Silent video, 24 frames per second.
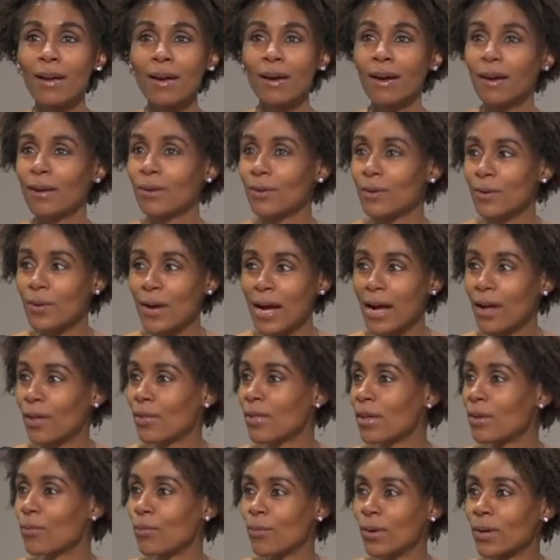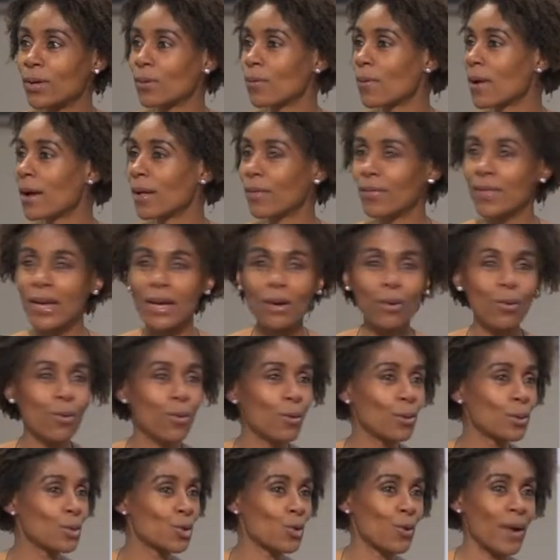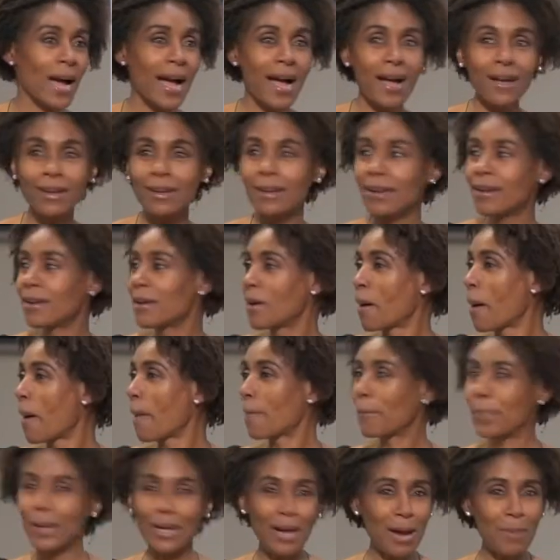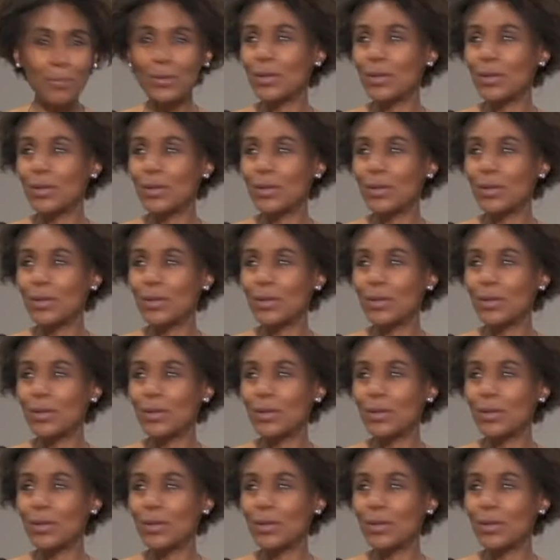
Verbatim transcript: I don't know how they run around that whole track, but I'm